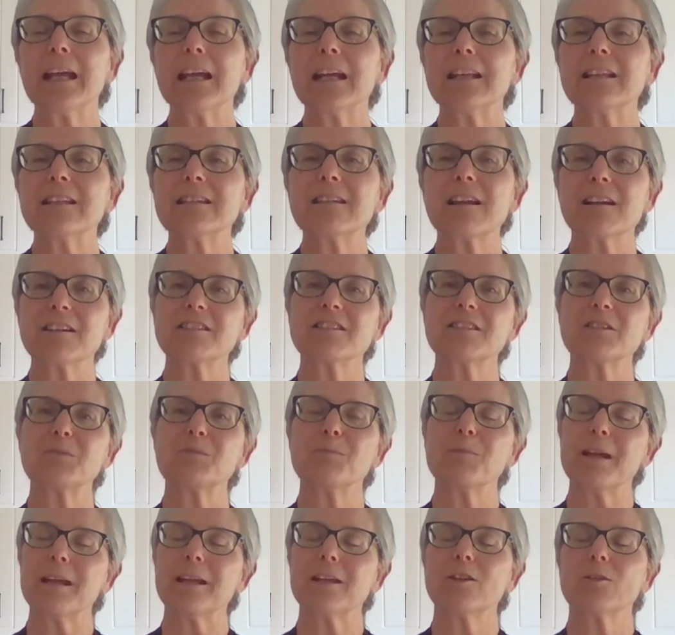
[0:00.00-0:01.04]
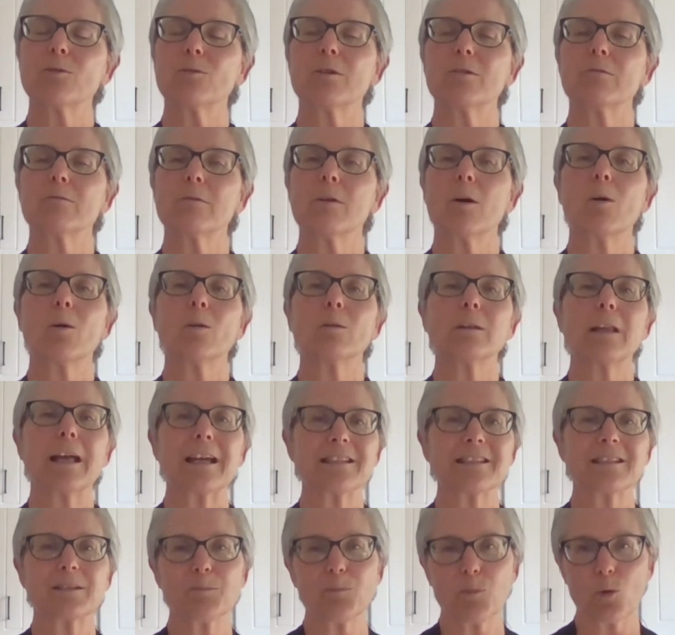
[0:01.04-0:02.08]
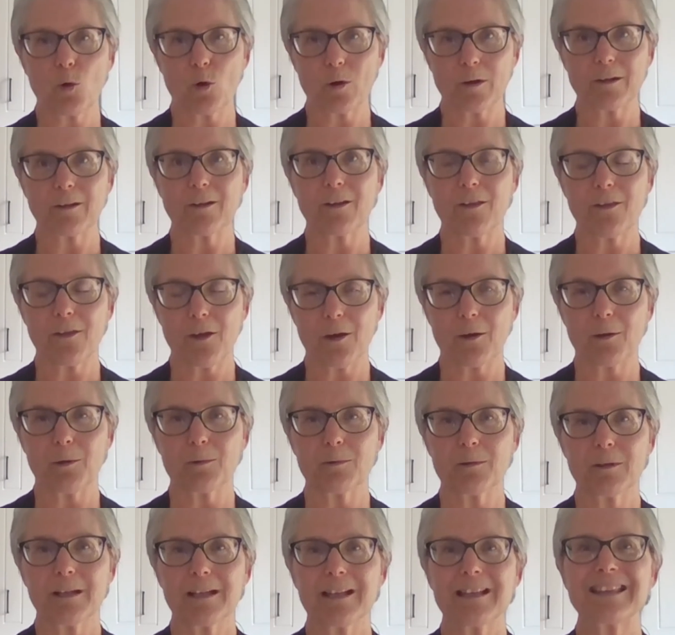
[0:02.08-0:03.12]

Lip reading: It doesn't make your role less important, though.